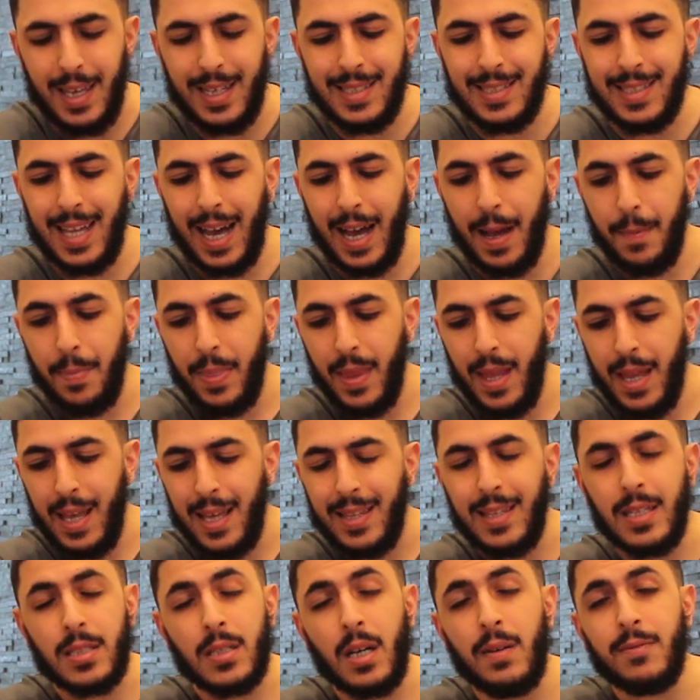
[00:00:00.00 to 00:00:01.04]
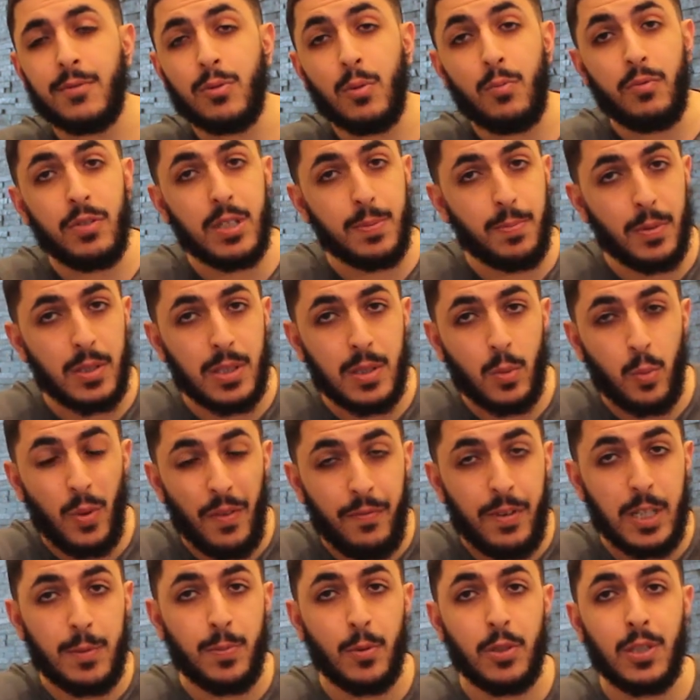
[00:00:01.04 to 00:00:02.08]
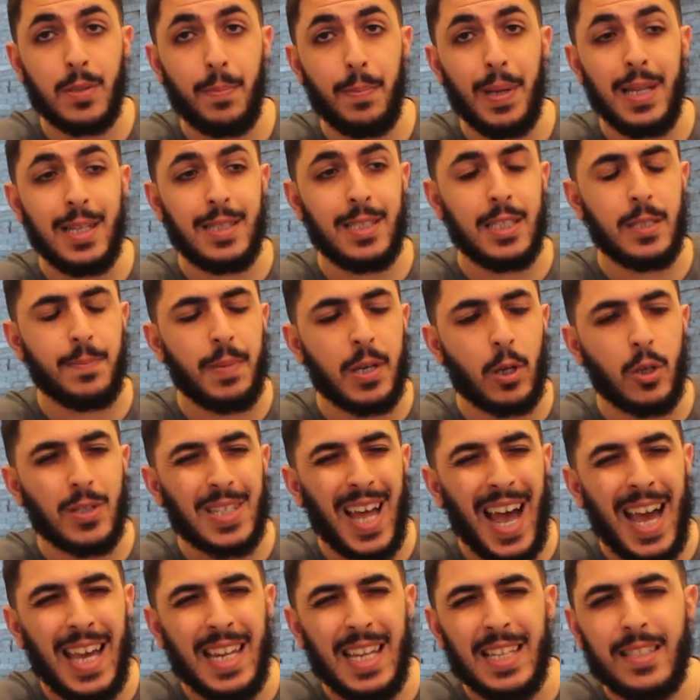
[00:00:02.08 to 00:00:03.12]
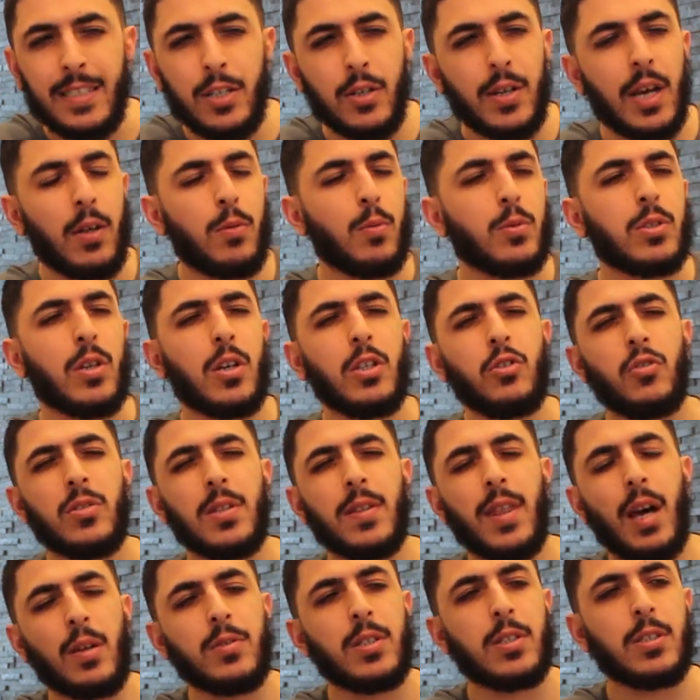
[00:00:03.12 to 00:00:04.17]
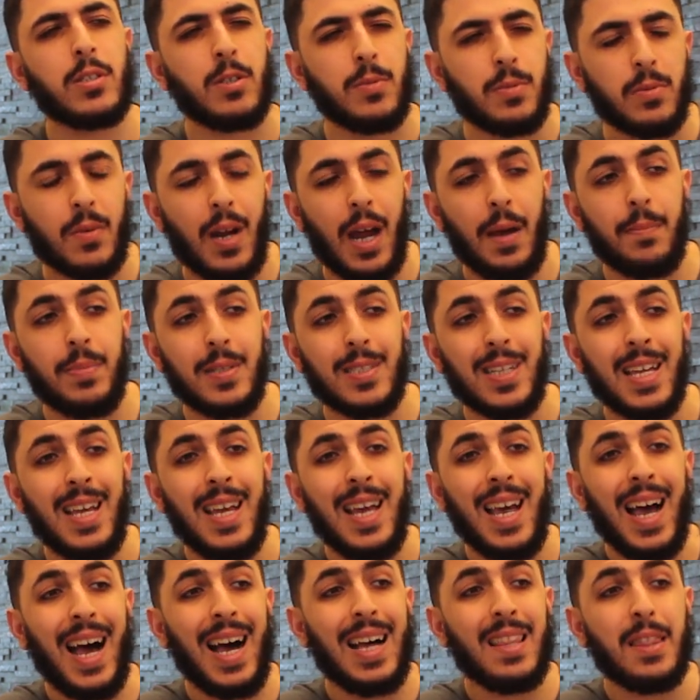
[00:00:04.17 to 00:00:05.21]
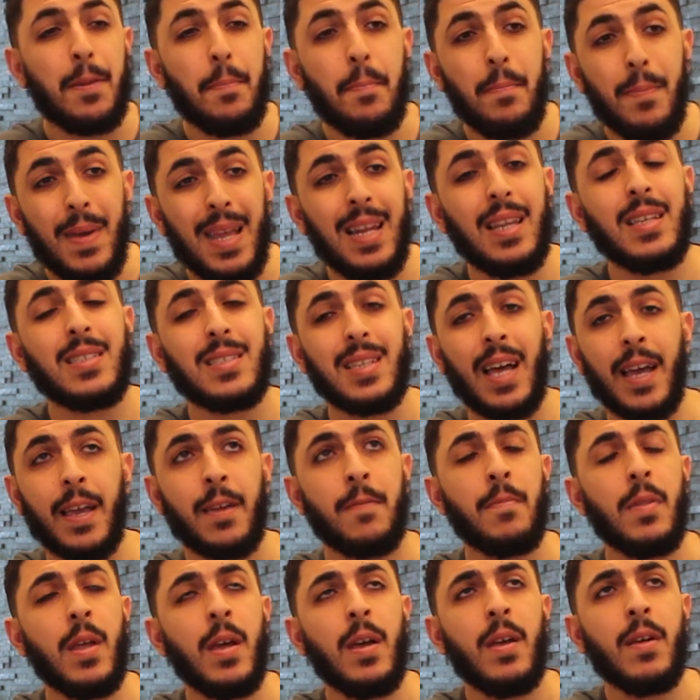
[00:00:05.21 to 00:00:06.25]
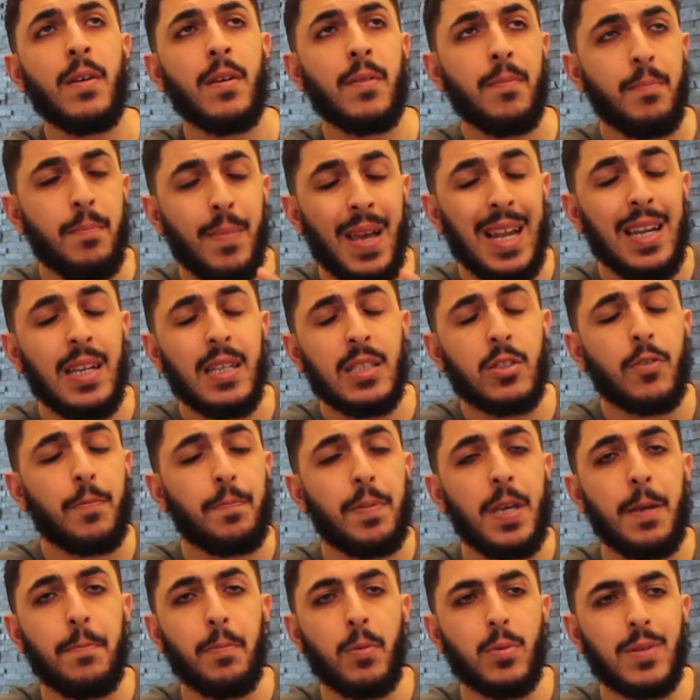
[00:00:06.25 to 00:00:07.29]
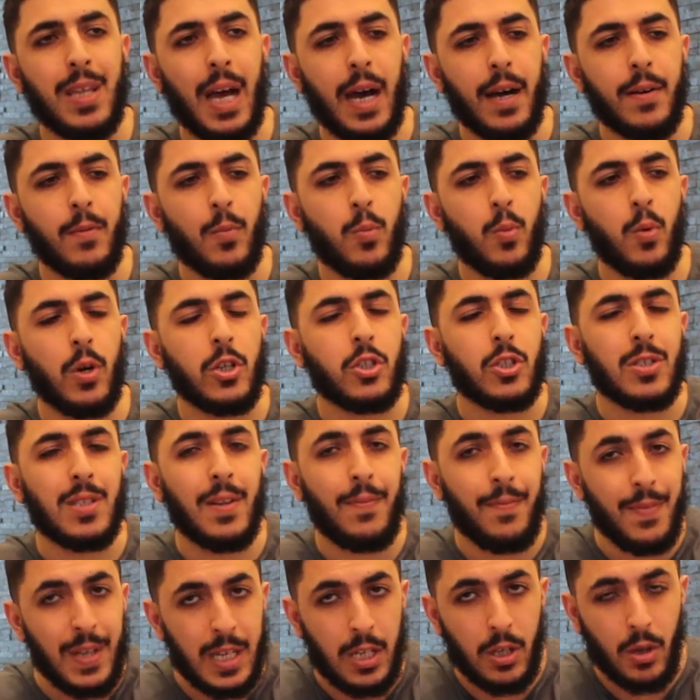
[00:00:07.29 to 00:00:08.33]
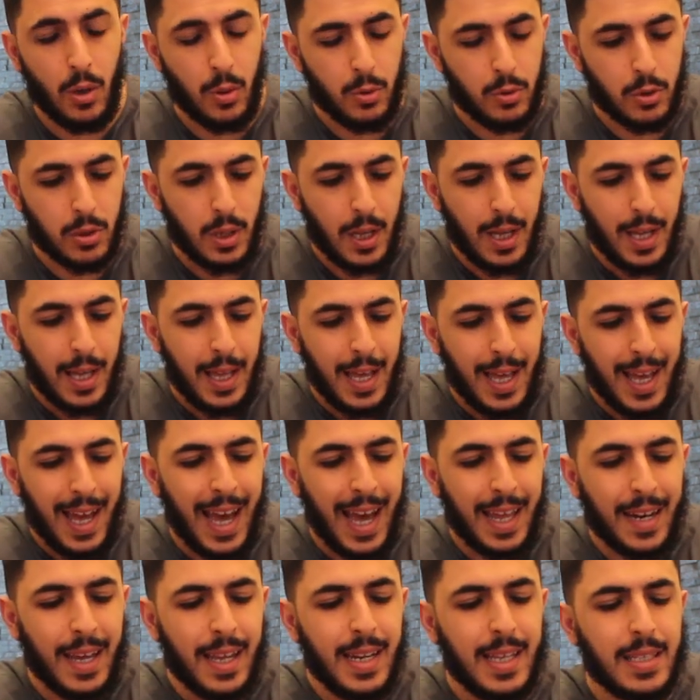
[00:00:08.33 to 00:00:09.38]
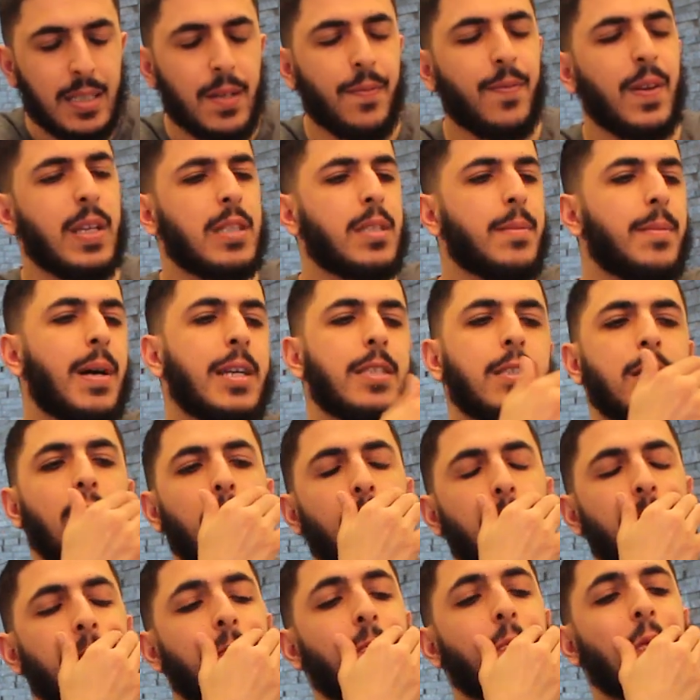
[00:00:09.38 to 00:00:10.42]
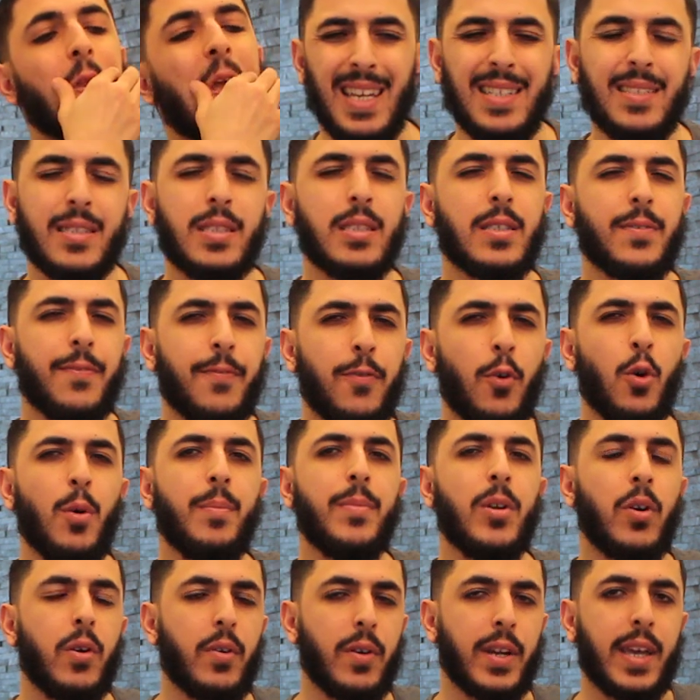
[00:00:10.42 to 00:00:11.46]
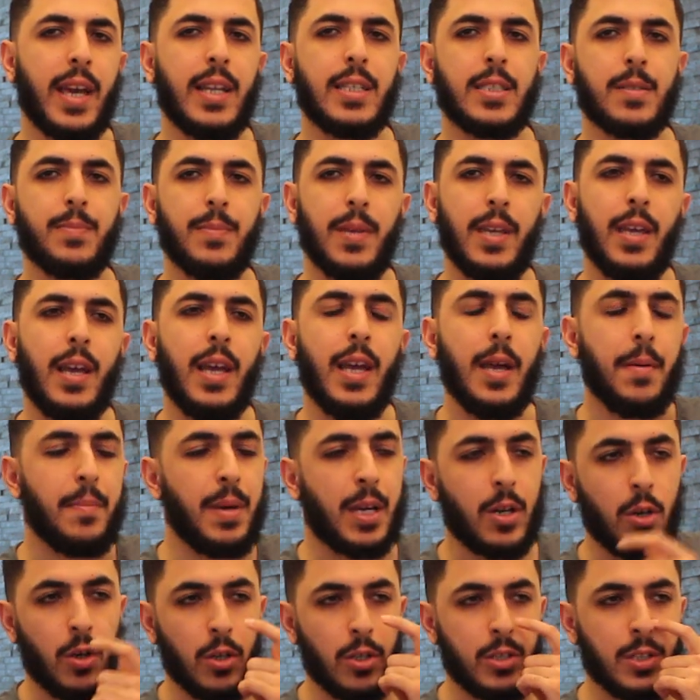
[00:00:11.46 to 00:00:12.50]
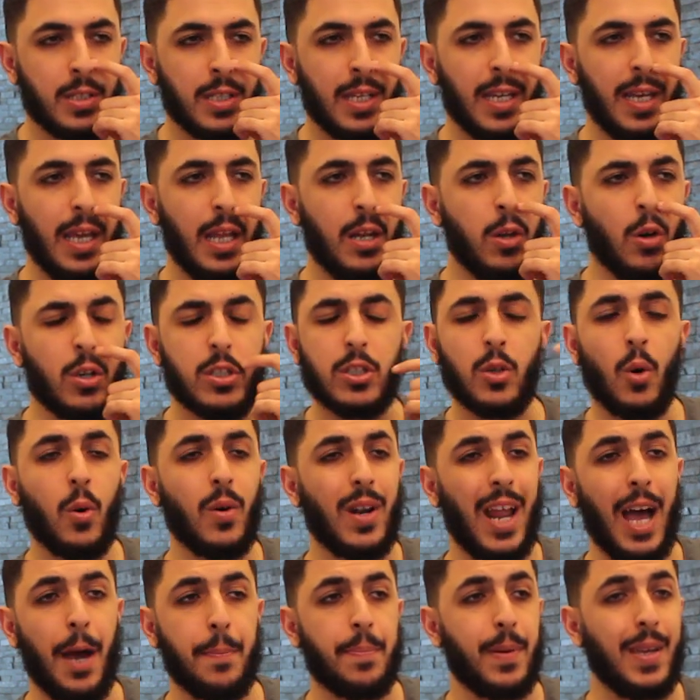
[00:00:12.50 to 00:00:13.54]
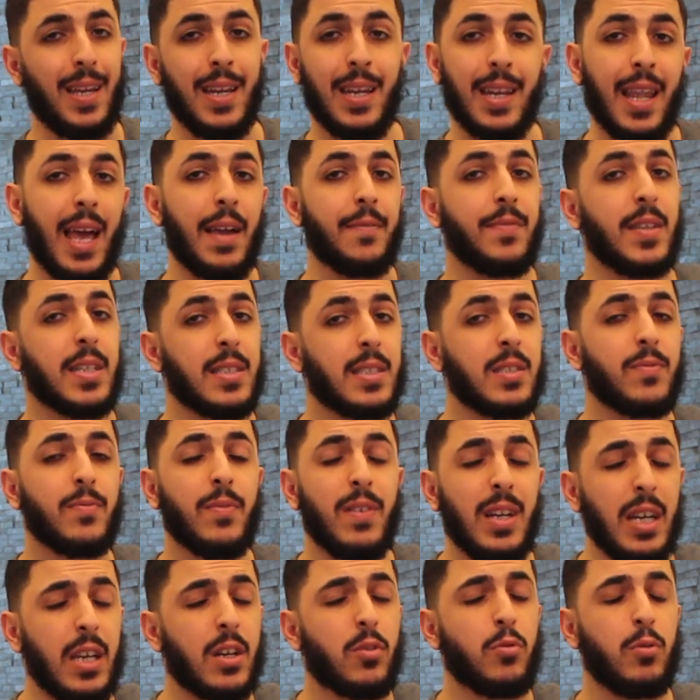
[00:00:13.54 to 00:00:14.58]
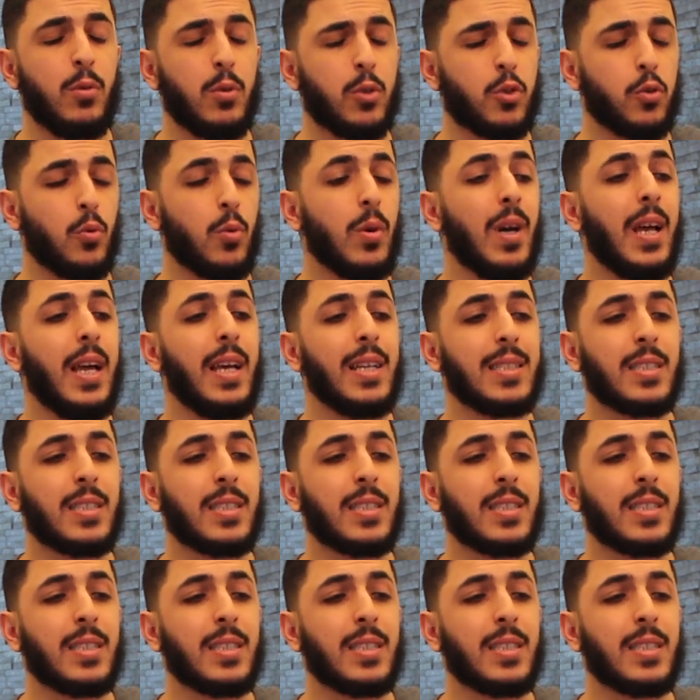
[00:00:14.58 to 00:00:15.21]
Is that this comes from respons- with responsibilities because I need to look at those 100,000 subscribers and millions, like, millions of people that watch the videos and I need to think to myself, is this for me or against me? Because it looks all happy. In life, this is really crucial.